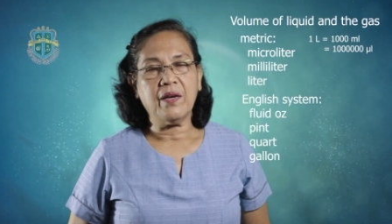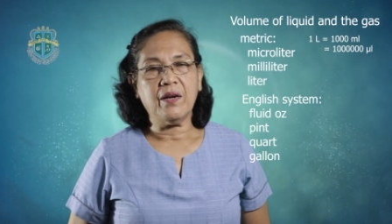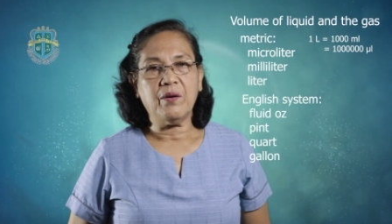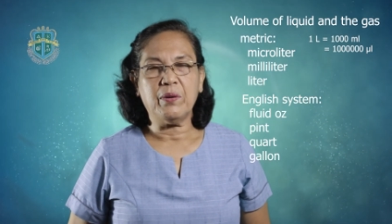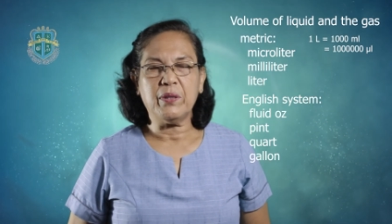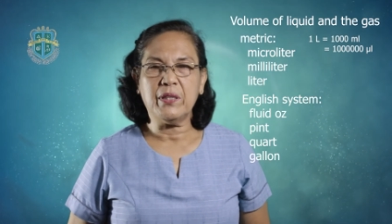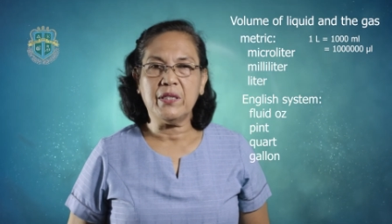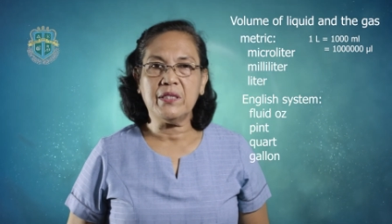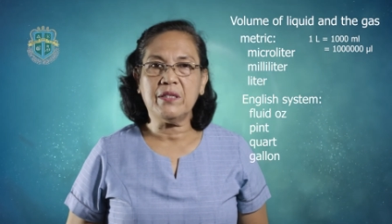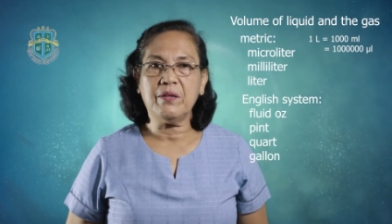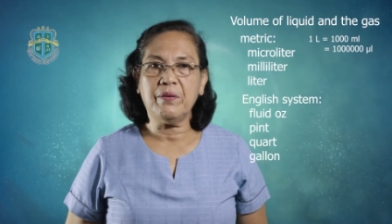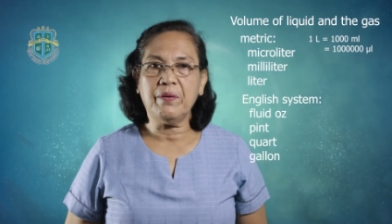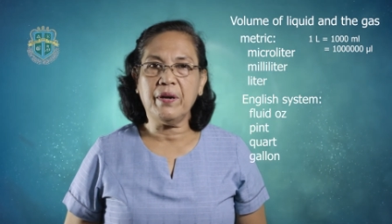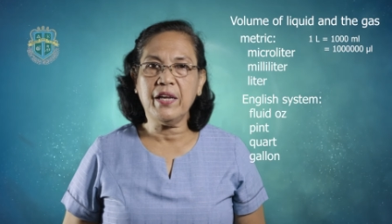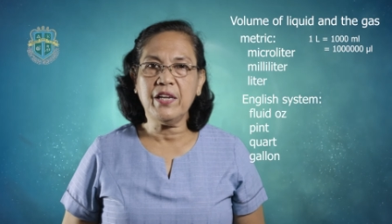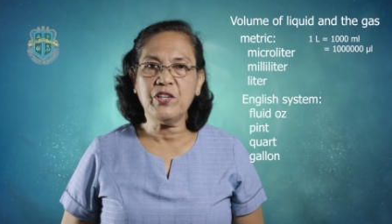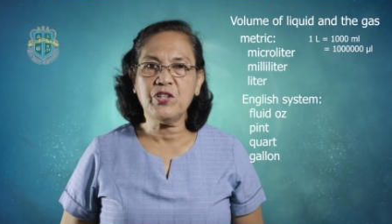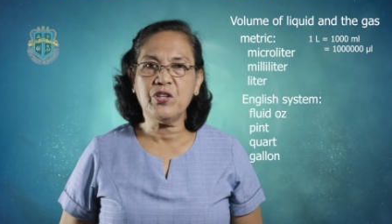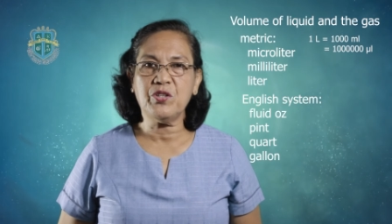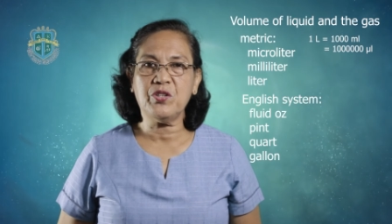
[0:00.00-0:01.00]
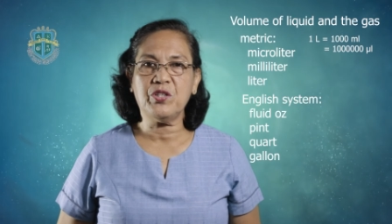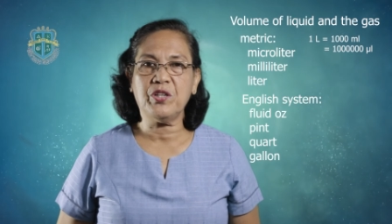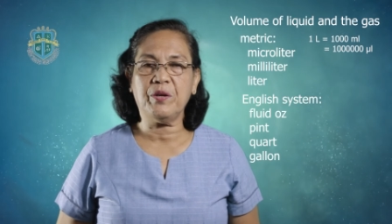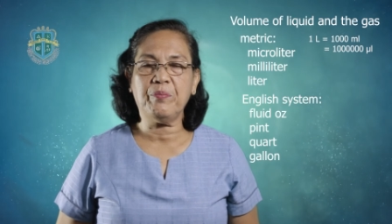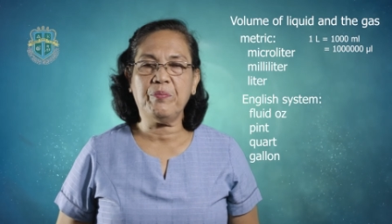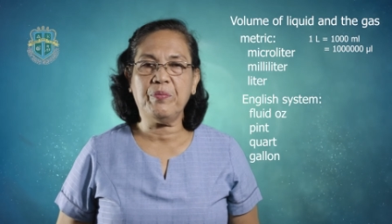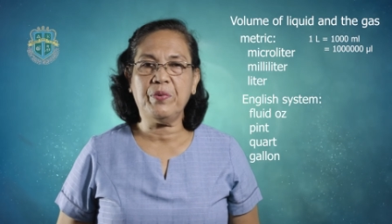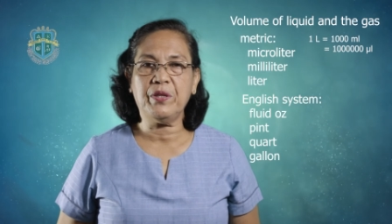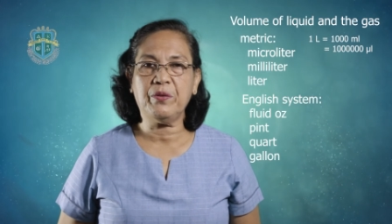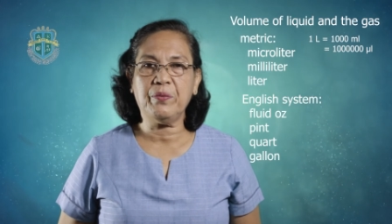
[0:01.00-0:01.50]
What is the
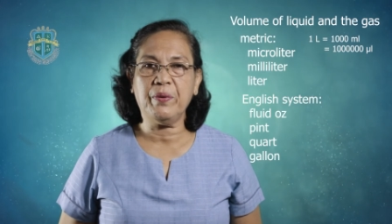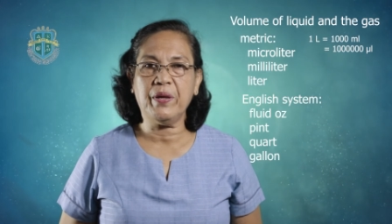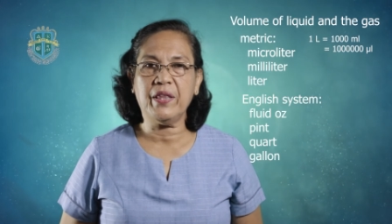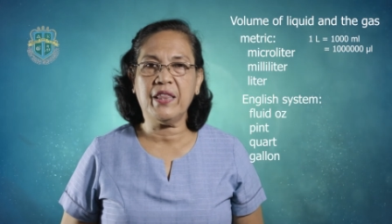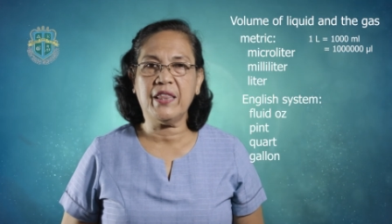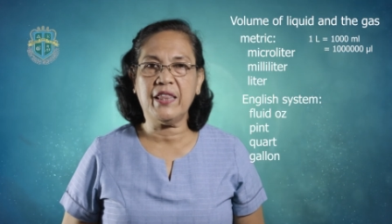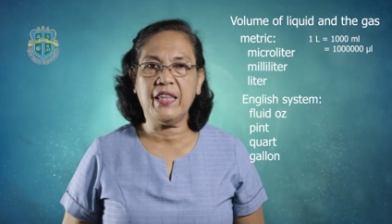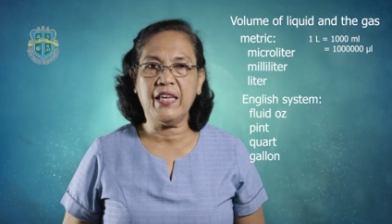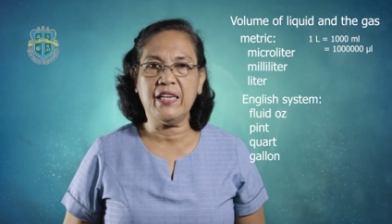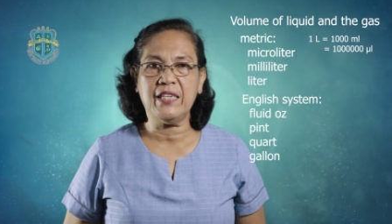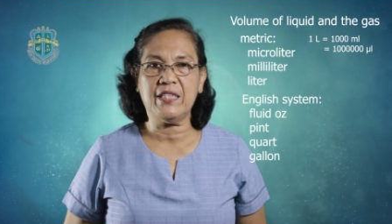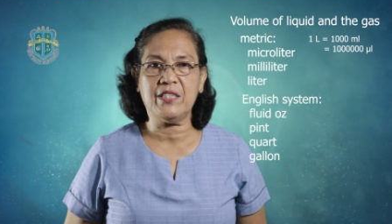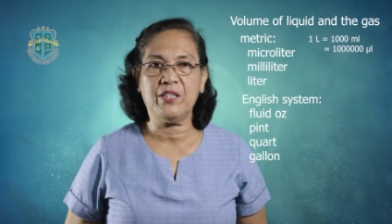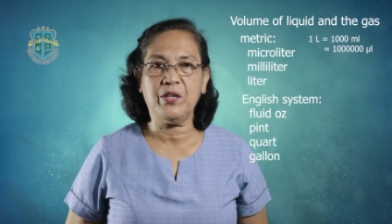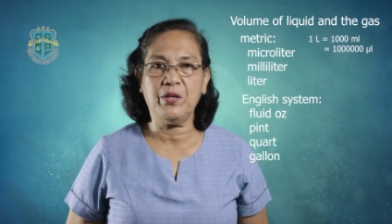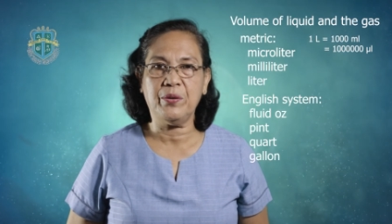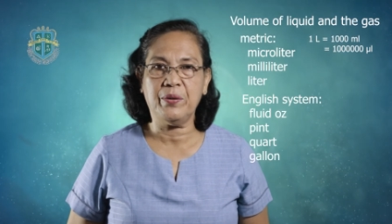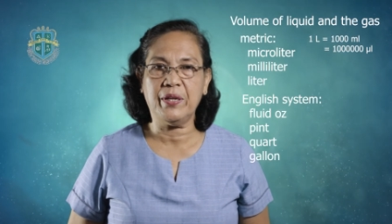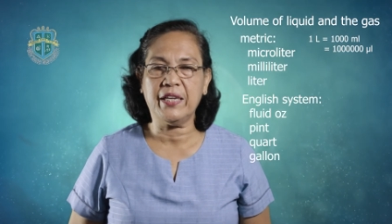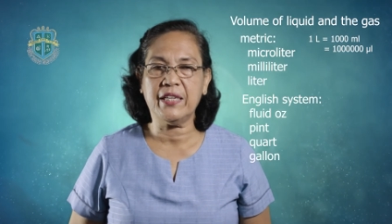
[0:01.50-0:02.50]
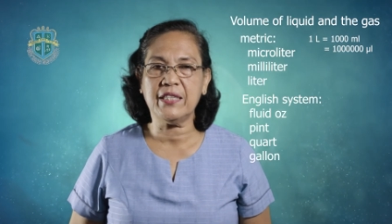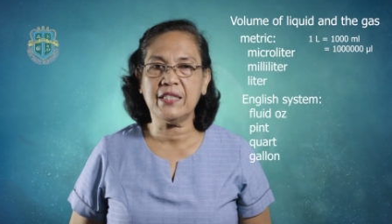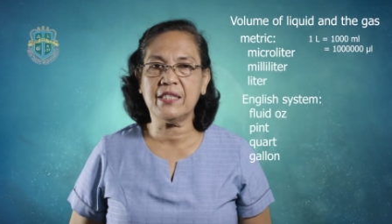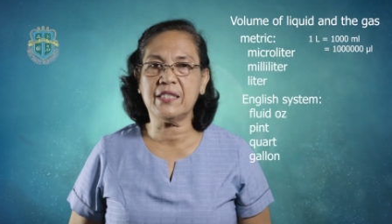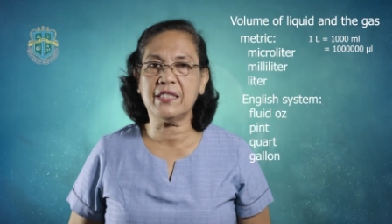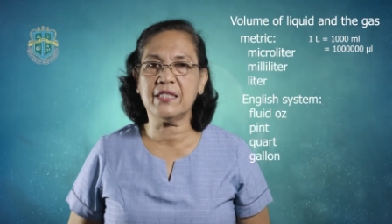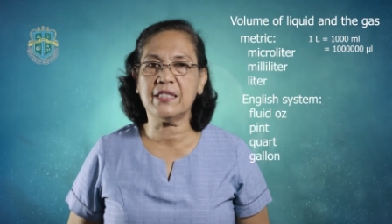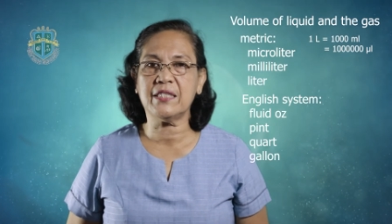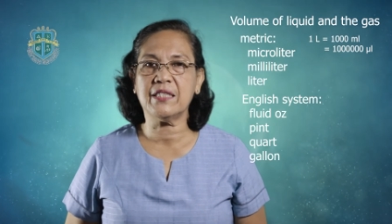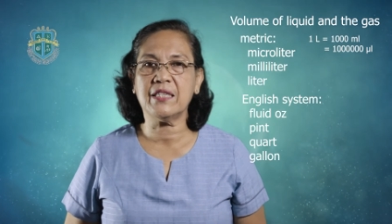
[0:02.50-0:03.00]
relationship between these
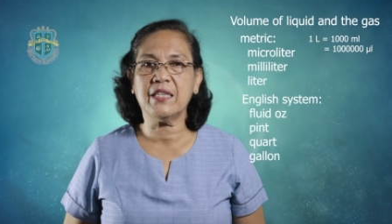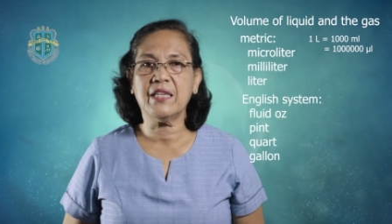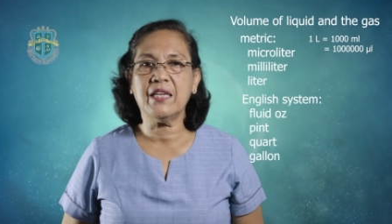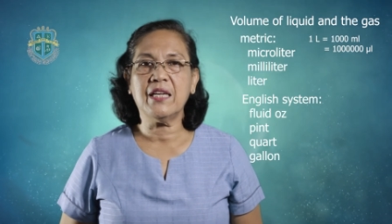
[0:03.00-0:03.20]
units?